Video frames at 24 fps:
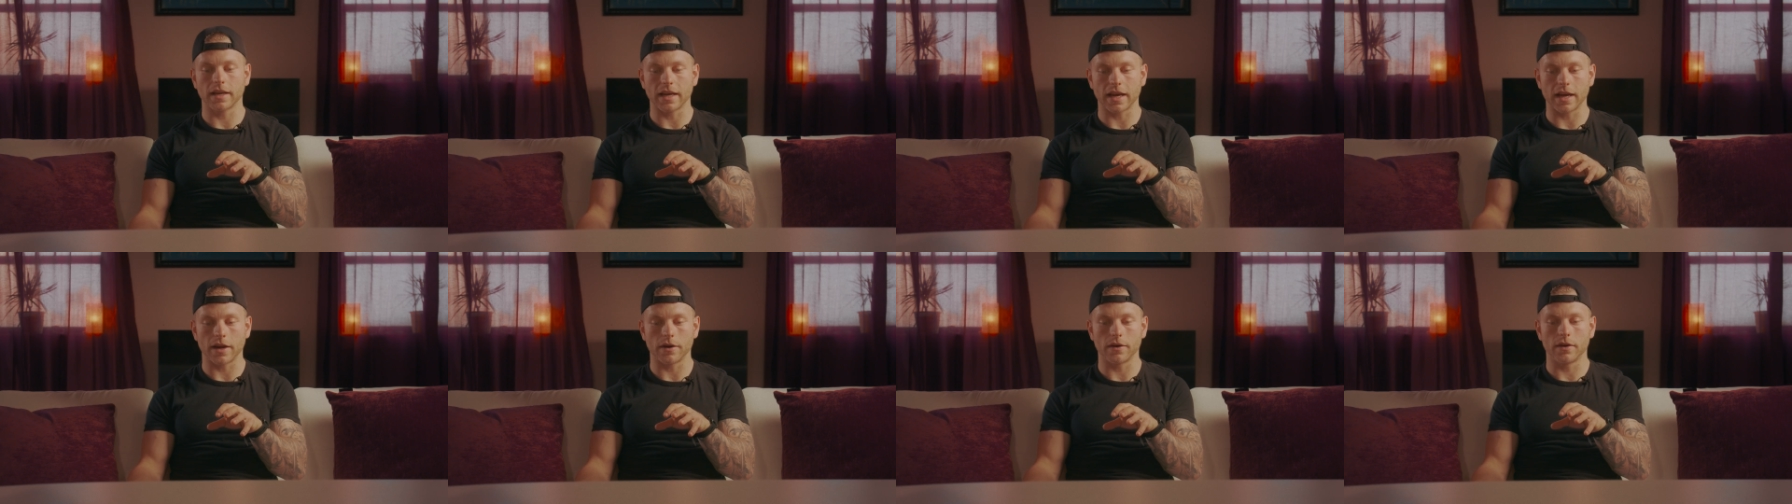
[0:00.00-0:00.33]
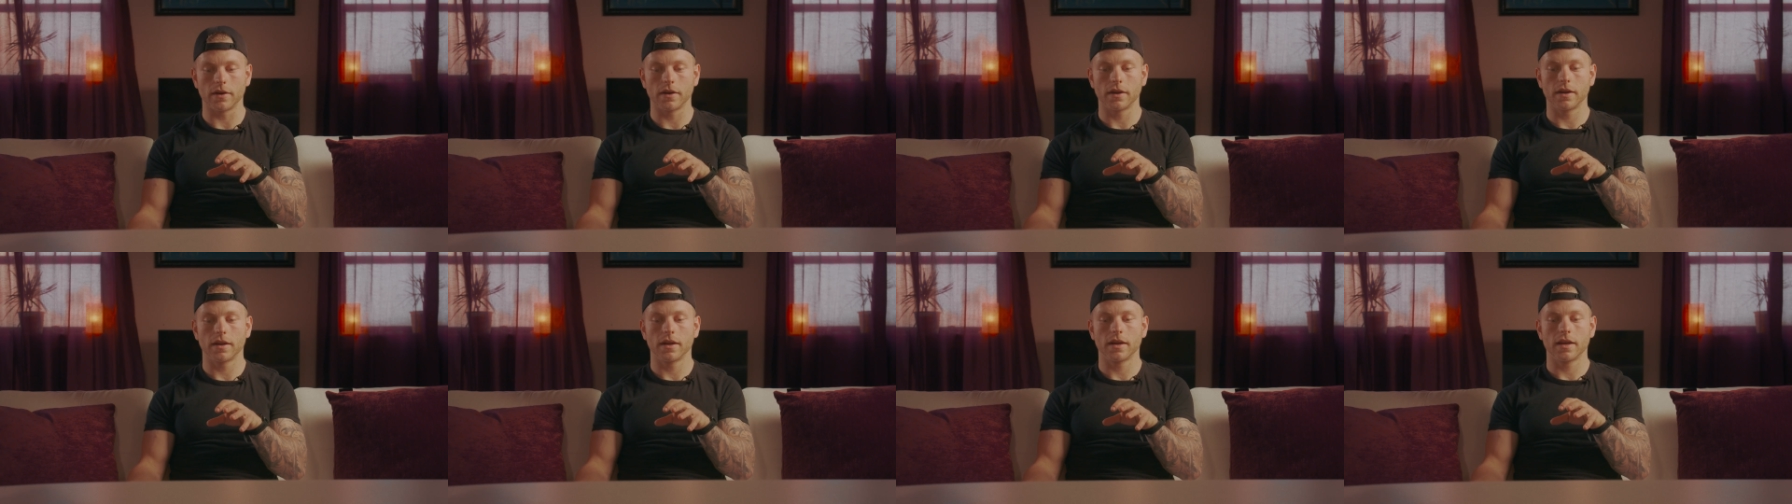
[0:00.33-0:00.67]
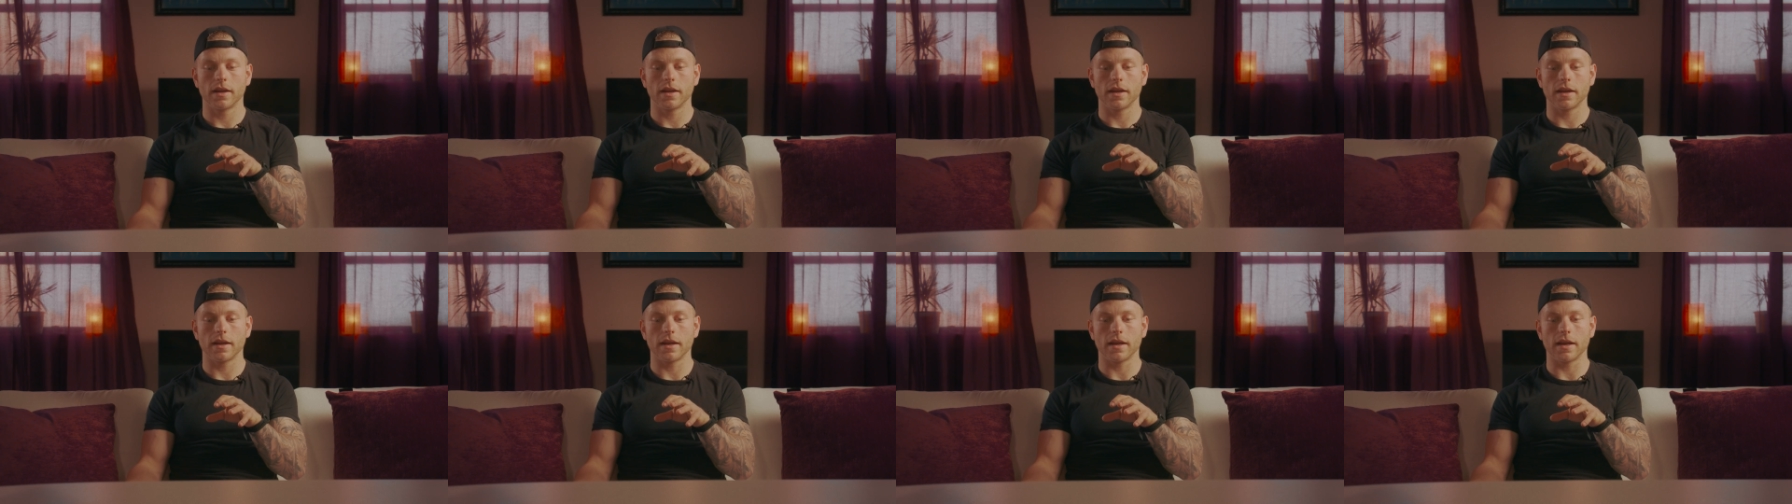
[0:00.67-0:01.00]
down,
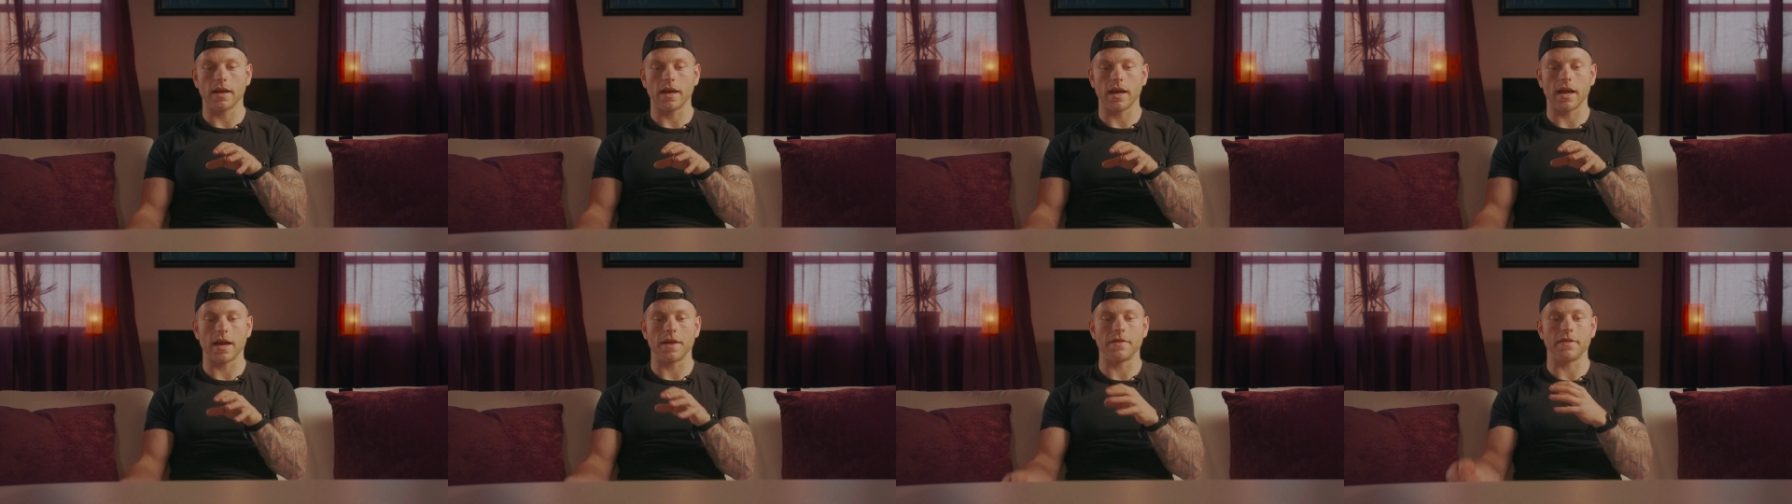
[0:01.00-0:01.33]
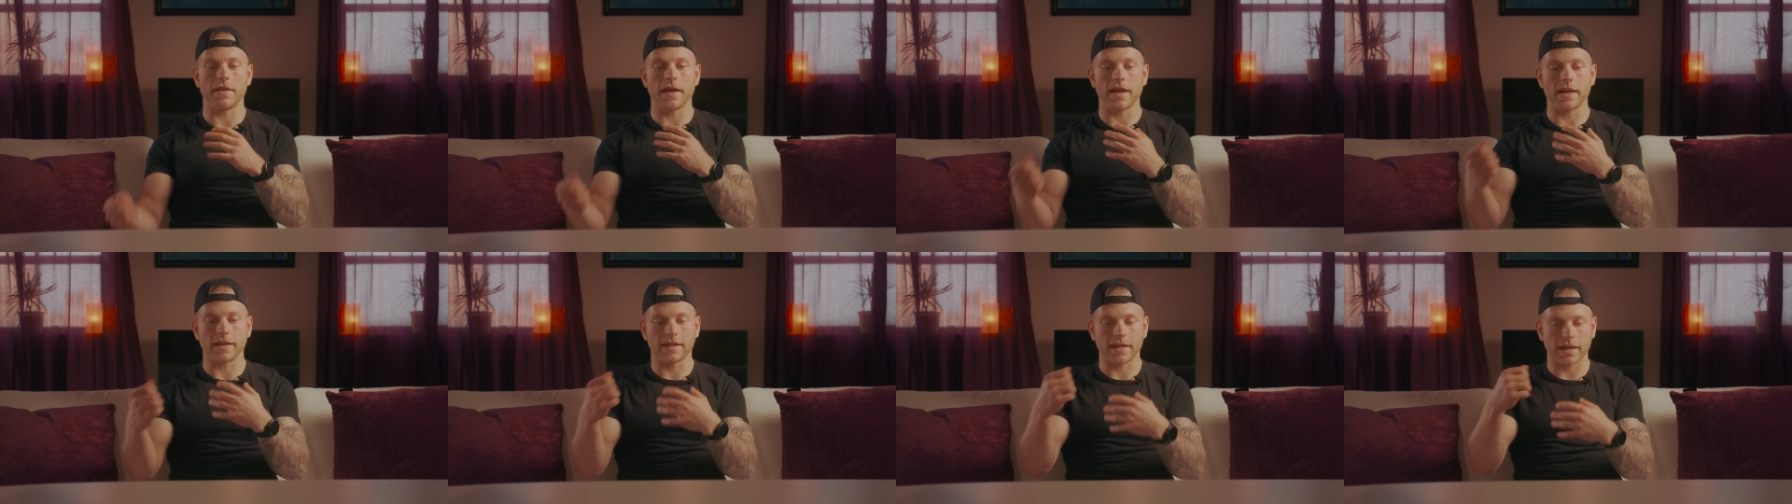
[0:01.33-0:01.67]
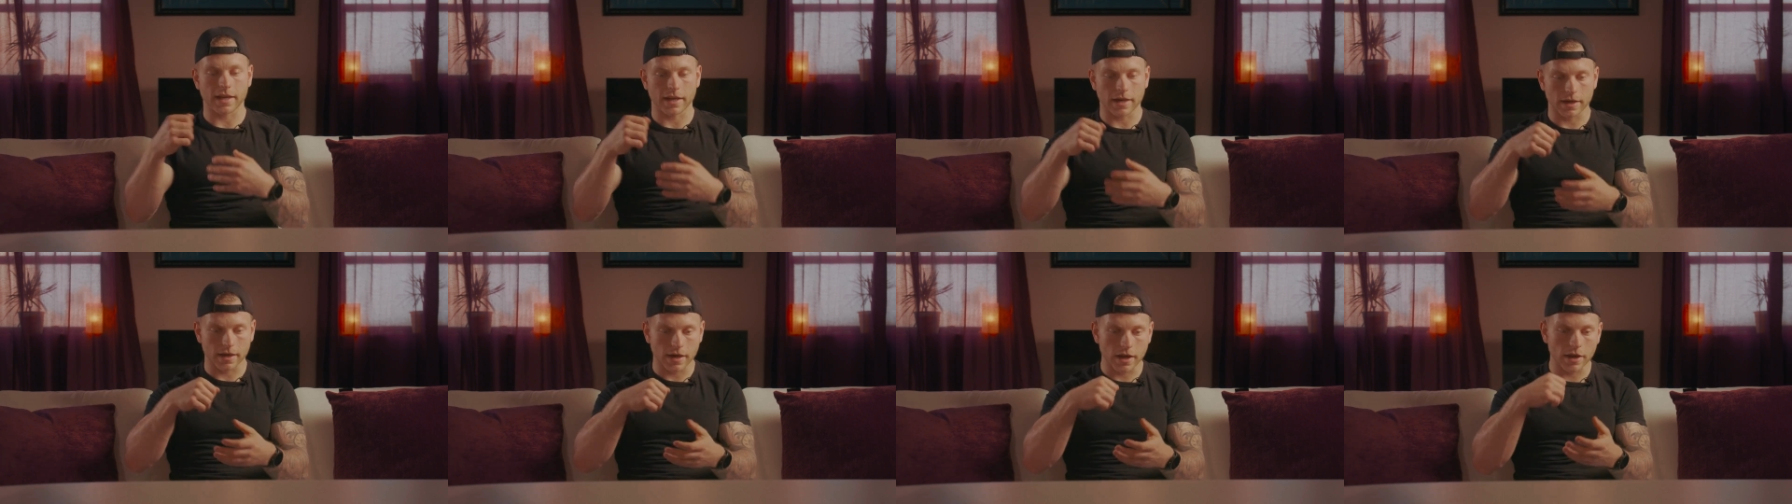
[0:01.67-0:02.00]
and then
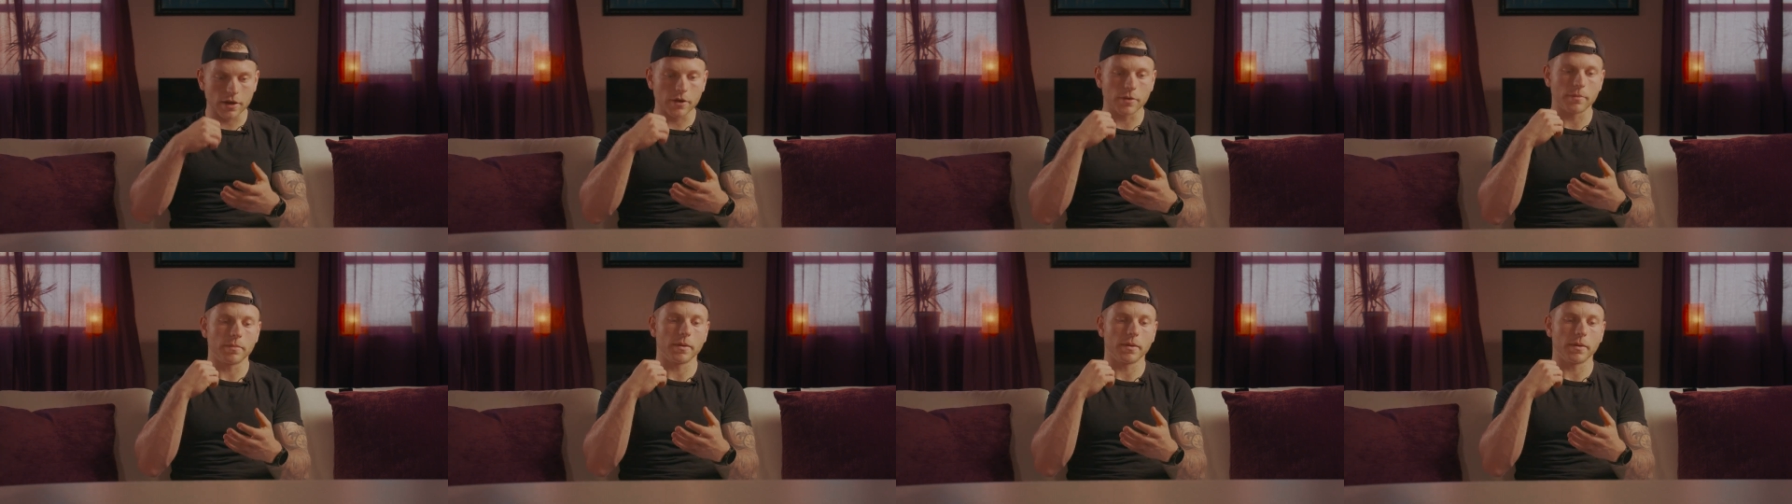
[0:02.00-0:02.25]
take another